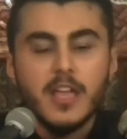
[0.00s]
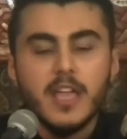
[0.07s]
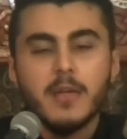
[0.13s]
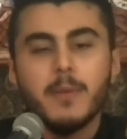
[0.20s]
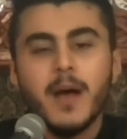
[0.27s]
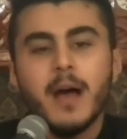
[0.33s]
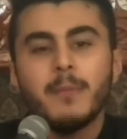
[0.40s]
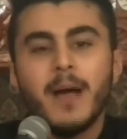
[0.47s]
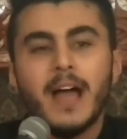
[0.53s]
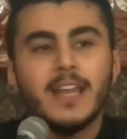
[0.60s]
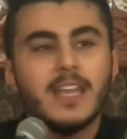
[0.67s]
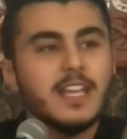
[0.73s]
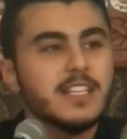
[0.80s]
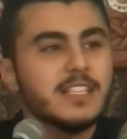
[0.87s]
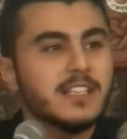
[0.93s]
Imam
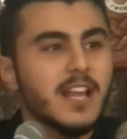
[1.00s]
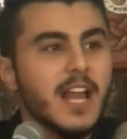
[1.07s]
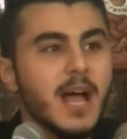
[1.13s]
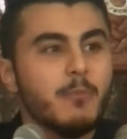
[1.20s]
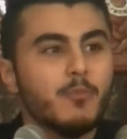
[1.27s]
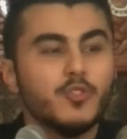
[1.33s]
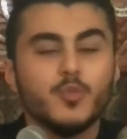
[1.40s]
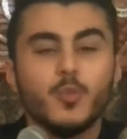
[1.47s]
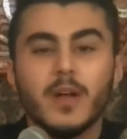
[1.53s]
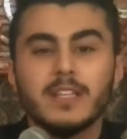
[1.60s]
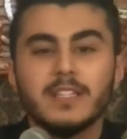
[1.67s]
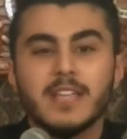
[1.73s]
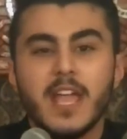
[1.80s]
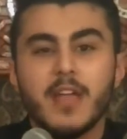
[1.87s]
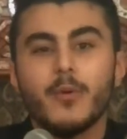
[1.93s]
alayhi salam would
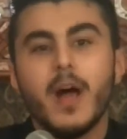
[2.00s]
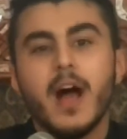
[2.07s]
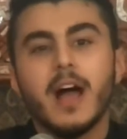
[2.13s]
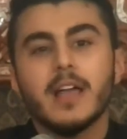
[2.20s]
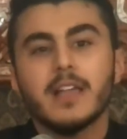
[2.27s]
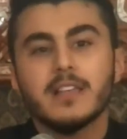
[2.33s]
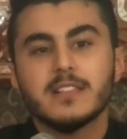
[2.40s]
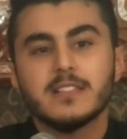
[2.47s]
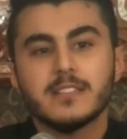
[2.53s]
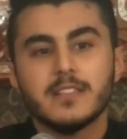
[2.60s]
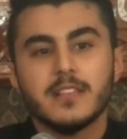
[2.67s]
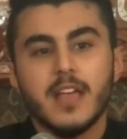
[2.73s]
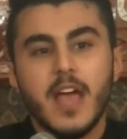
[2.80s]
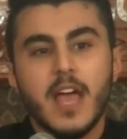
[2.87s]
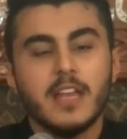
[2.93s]
one day rise
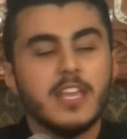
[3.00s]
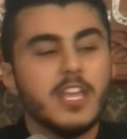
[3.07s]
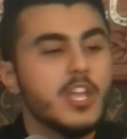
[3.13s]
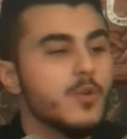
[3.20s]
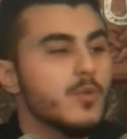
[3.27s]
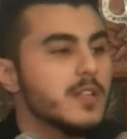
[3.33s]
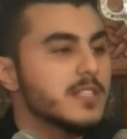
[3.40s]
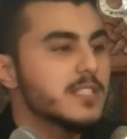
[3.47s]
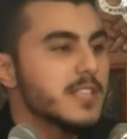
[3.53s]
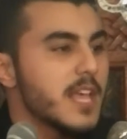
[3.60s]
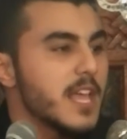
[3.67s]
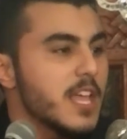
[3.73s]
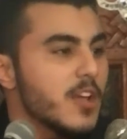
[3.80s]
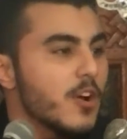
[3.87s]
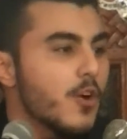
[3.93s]
and he would
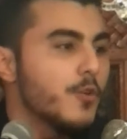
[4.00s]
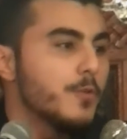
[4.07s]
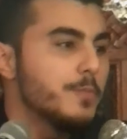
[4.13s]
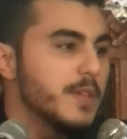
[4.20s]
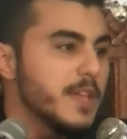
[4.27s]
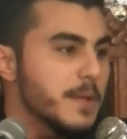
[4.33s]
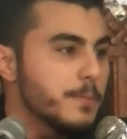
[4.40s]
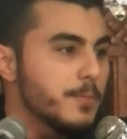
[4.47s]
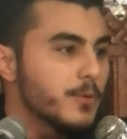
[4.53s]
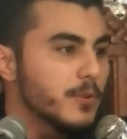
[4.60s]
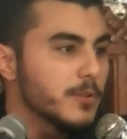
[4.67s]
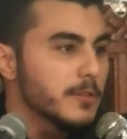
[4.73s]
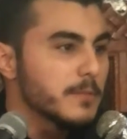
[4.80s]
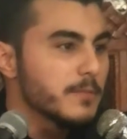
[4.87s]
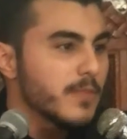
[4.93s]
say, "O
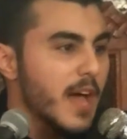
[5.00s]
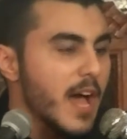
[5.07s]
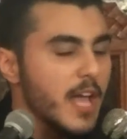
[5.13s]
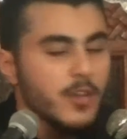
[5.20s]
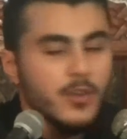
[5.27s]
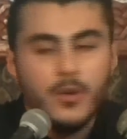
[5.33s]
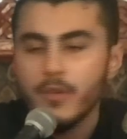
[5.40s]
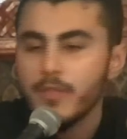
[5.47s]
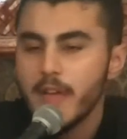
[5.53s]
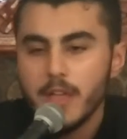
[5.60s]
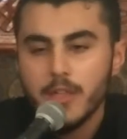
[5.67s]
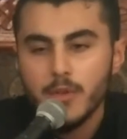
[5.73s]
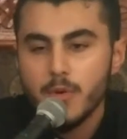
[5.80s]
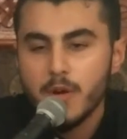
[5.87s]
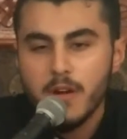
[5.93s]
people, I know
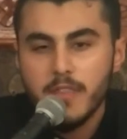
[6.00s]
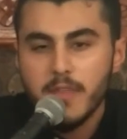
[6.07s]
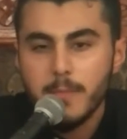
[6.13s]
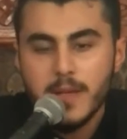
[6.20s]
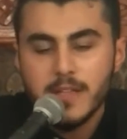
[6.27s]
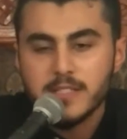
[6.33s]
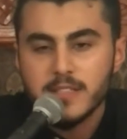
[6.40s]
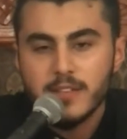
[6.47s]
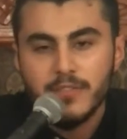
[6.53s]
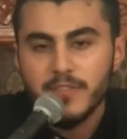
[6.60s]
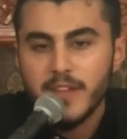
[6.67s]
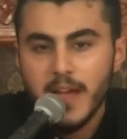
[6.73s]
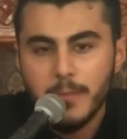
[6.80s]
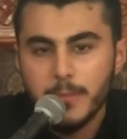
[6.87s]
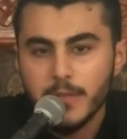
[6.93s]
that you are the best of
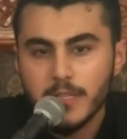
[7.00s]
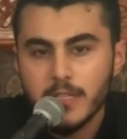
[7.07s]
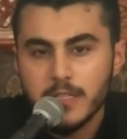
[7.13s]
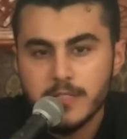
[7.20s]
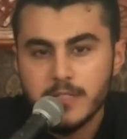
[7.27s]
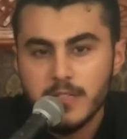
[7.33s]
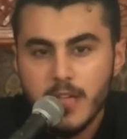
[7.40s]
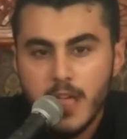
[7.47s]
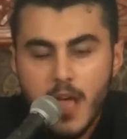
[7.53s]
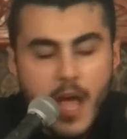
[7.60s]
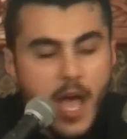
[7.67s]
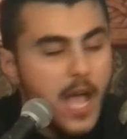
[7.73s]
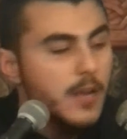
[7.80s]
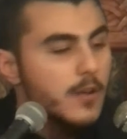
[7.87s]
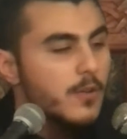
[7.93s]
families.
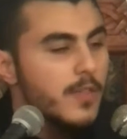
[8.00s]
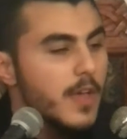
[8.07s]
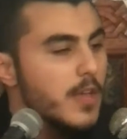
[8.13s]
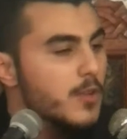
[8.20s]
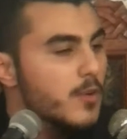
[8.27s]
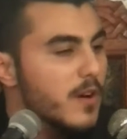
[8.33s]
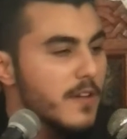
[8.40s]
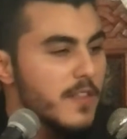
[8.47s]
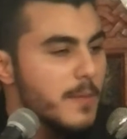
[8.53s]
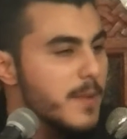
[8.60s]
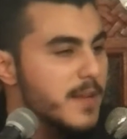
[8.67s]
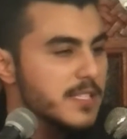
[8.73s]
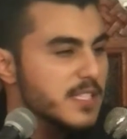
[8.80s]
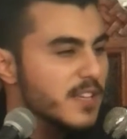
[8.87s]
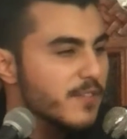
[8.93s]
I know that you are the
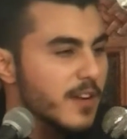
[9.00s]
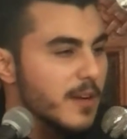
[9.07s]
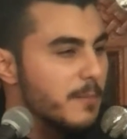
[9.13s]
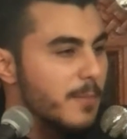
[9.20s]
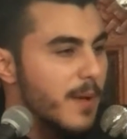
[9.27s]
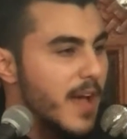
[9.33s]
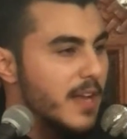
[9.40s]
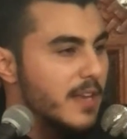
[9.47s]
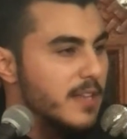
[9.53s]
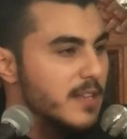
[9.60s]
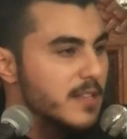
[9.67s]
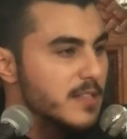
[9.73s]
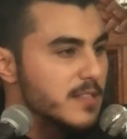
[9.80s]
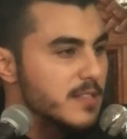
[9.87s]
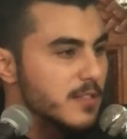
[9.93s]
best of
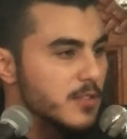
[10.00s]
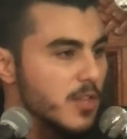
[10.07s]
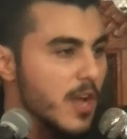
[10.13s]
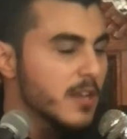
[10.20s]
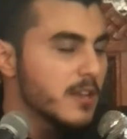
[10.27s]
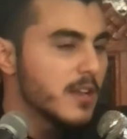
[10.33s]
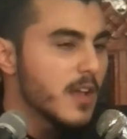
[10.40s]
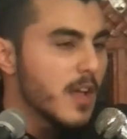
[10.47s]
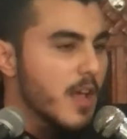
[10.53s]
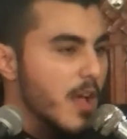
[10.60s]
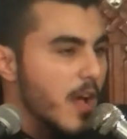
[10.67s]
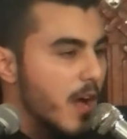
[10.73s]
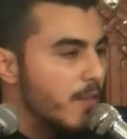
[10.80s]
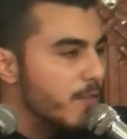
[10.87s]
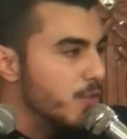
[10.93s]
companions. None
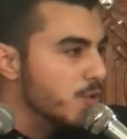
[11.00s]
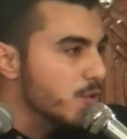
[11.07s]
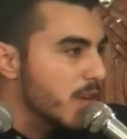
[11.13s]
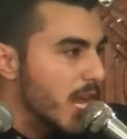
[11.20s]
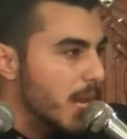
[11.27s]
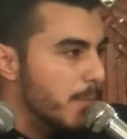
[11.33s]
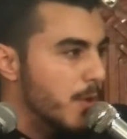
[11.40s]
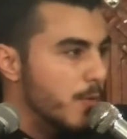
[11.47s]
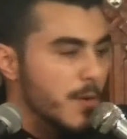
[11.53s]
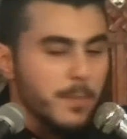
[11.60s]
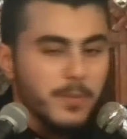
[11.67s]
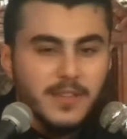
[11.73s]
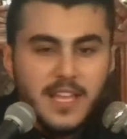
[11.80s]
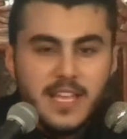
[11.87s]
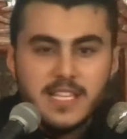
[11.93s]
of you can be
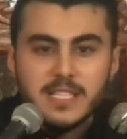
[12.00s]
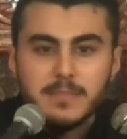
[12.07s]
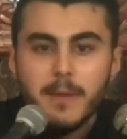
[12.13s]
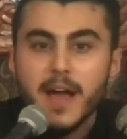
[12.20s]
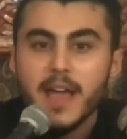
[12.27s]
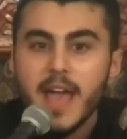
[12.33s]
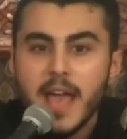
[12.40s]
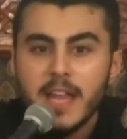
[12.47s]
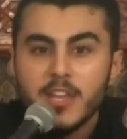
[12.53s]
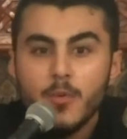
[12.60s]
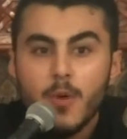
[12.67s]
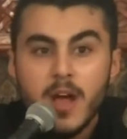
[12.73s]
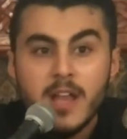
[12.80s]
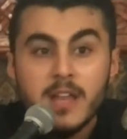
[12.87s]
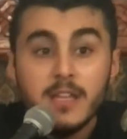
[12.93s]
replaced by
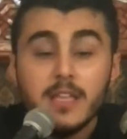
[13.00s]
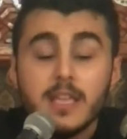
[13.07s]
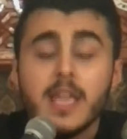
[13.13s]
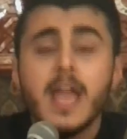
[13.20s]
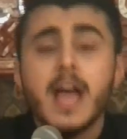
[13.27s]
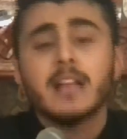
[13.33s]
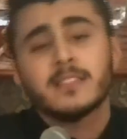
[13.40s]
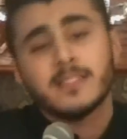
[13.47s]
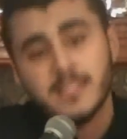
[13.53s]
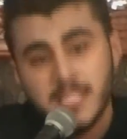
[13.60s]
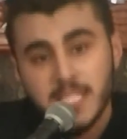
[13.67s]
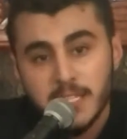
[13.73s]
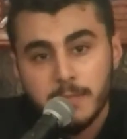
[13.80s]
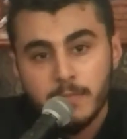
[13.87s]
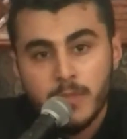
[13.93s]
anyone,
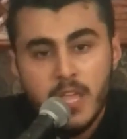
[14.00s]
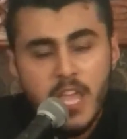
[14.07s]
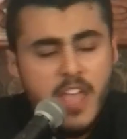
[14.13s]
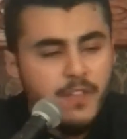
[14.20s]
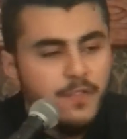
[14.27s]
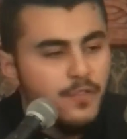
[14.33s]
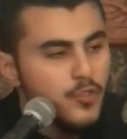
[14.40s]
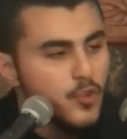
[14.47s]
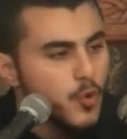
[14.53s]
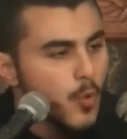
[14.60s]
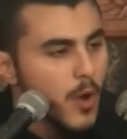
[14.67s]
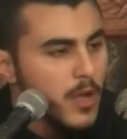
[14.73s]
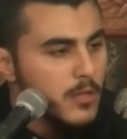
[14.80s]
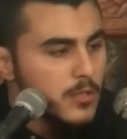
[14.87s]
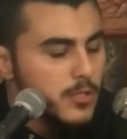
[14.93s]
yet if you
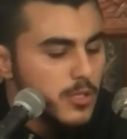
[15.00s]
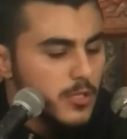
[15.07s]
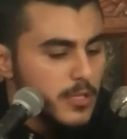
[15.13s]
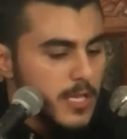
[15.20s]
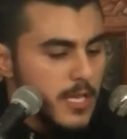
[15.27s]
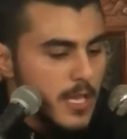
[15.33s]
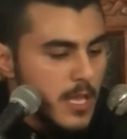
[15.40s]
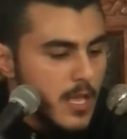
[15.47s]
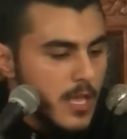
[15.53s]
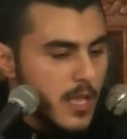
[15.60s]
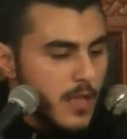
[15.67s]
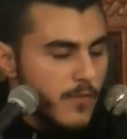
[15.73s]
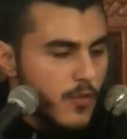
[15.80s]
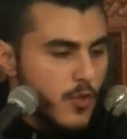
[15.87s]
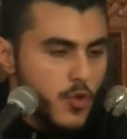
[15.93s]
want to
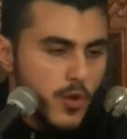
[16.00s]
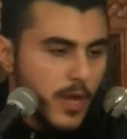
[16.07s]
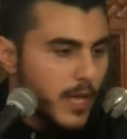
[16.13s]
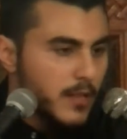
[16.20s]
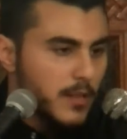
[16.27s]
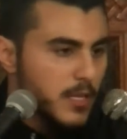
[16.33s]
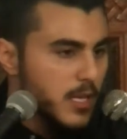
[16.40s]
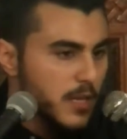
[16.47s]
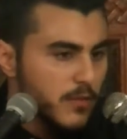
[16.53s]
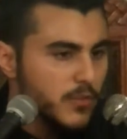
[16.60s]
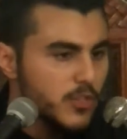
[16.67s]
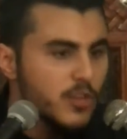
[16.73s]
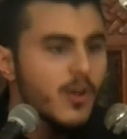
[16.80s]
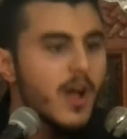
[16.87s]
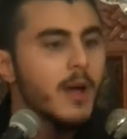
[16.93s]
leave, you can leave."
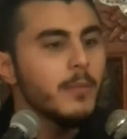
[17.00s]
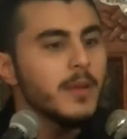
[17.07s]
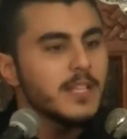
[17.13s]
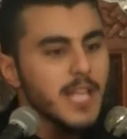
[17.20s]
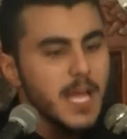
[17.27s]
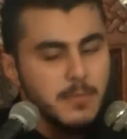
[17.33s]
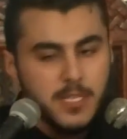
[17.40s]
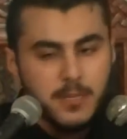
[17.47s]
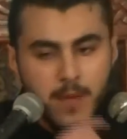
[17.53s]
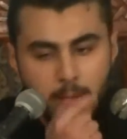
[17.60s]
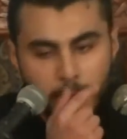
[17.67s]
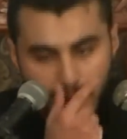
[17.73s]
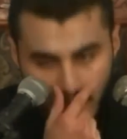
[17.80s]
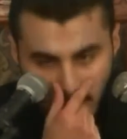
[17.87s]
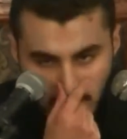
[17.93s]
Do you know how many times
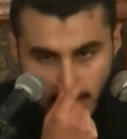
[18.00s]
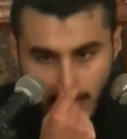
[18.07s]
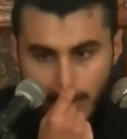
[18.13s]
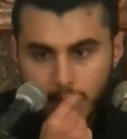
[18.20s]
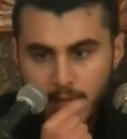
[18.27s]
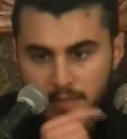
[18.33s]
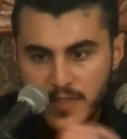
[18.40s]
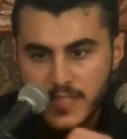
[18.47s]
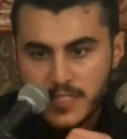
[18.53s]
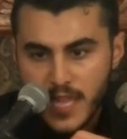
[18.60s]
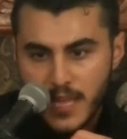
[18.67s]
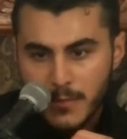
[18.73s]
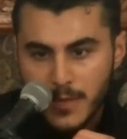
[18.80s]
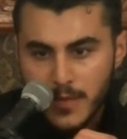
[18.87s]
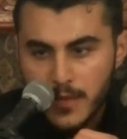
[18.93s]
Imam alayhi salam made this
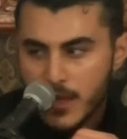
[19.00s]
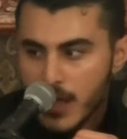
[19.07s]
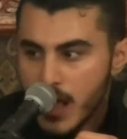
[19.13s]
statement